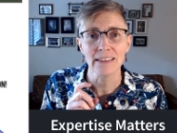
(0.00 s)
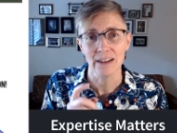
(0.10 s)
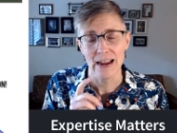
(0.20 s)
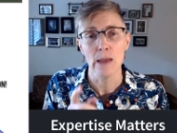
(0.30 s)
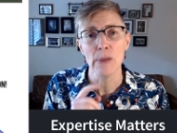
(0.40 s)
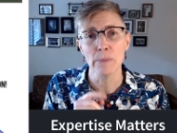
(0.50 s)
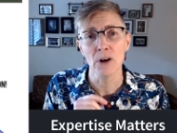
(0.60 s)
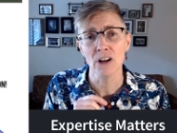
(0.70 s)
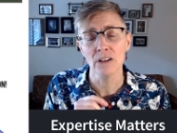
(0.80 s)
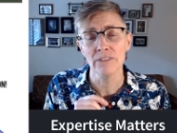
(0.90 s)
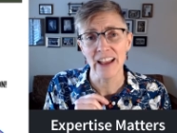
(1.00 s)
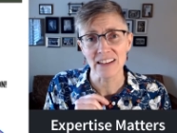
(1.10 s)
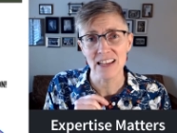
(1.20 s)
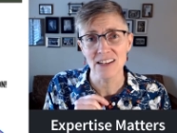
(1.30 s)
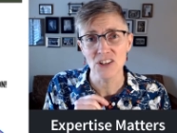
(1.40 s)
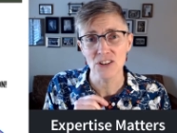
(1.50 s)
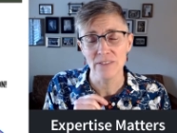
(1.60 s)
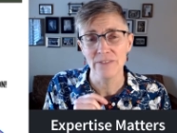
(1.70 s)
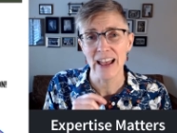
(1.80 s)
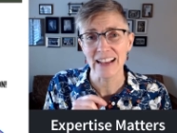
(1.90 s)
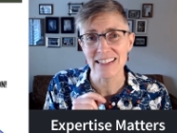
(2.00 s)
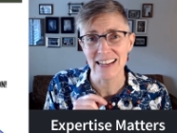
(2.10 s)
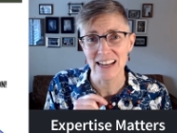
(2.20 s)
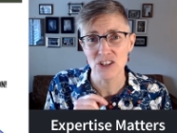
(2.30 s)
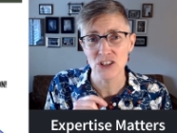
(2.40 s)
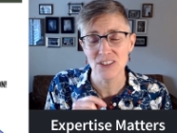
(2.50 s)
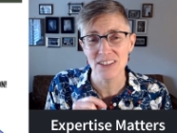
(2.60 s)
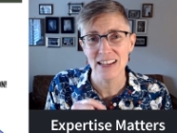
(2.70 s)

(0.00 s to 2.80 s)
MMR vaccination, vaccinations